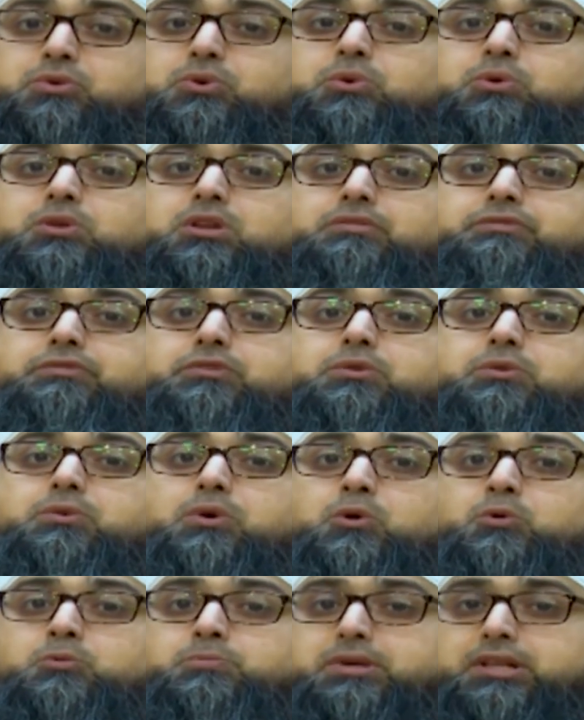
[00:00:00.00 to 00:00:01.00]
all of you,
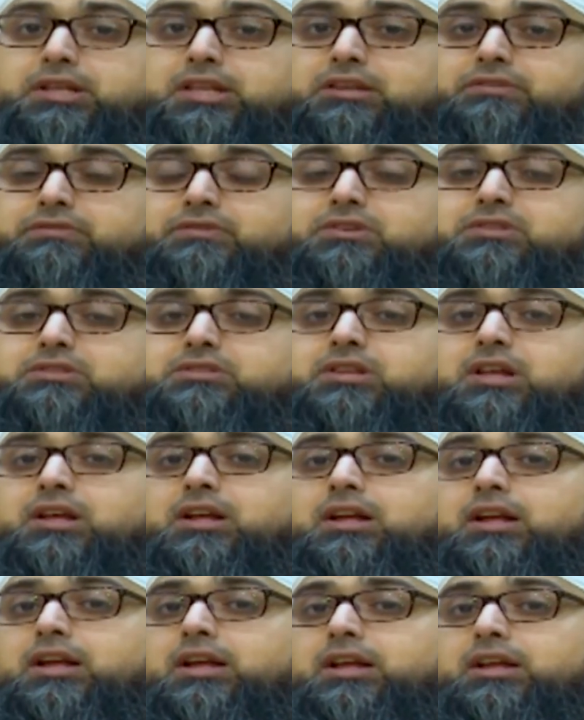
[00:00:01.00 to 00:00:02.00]
O believers,
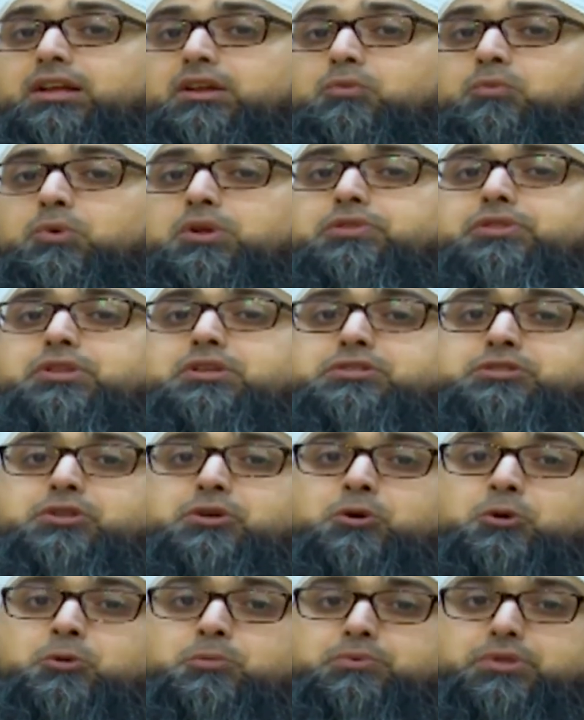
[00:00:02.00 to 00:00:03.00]
with this
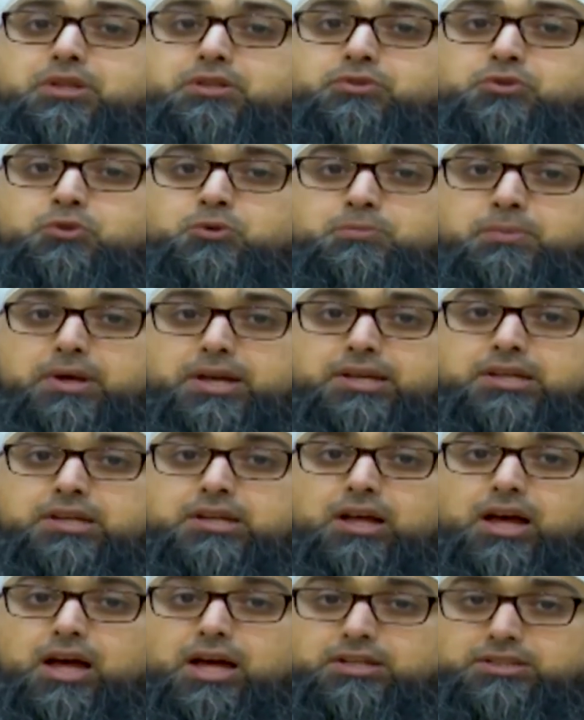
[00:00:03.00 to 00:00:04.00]
hope that you may
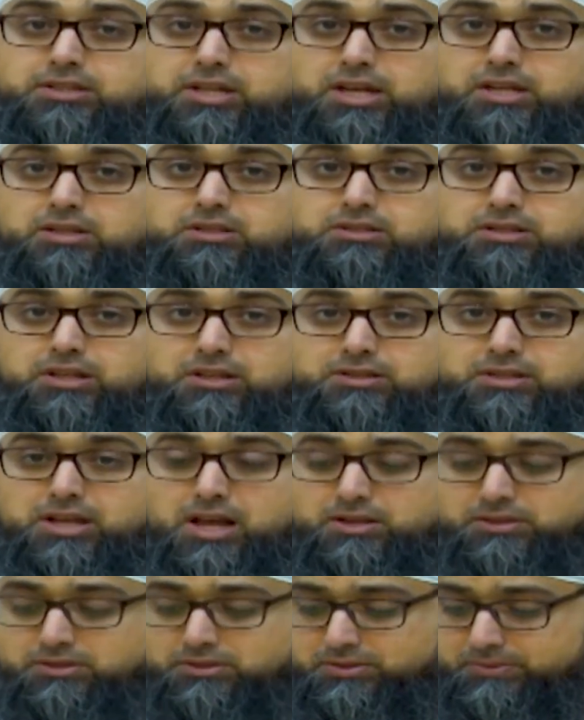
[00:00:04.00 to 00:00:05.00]
attain
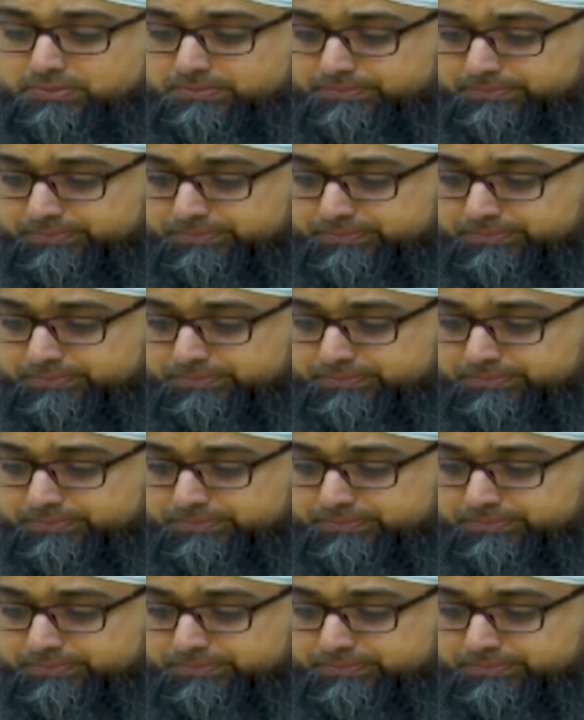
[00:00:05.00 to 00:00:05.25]
success.